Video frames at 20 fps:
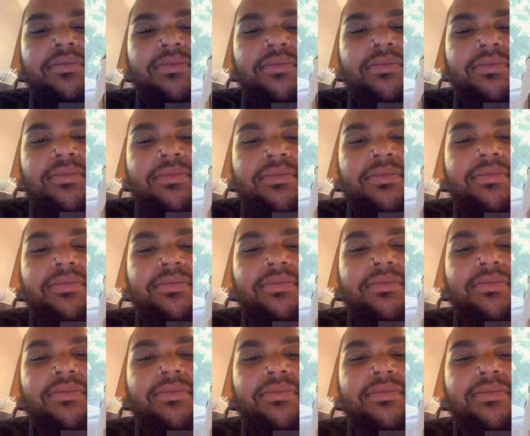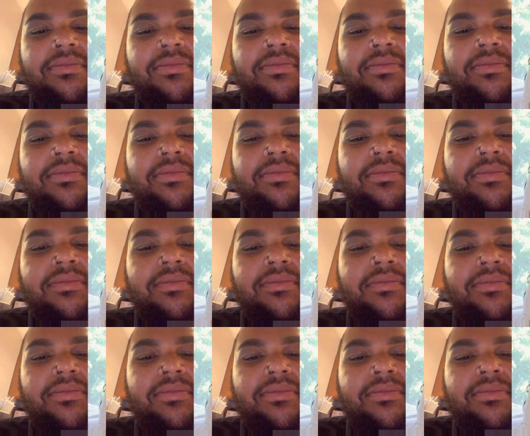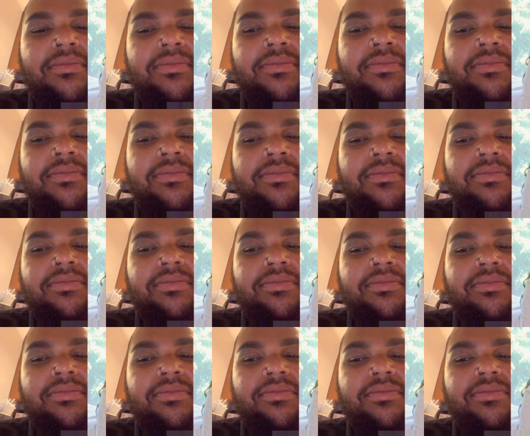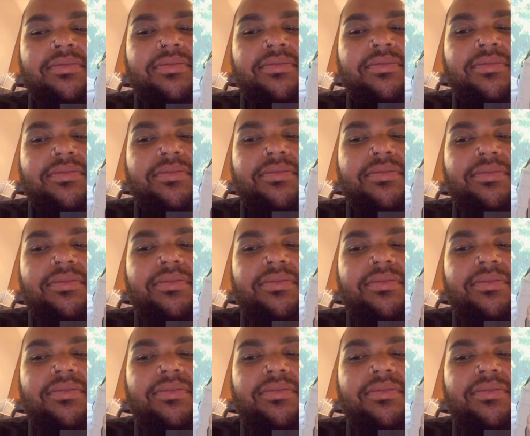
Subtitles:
This person isn't speaking.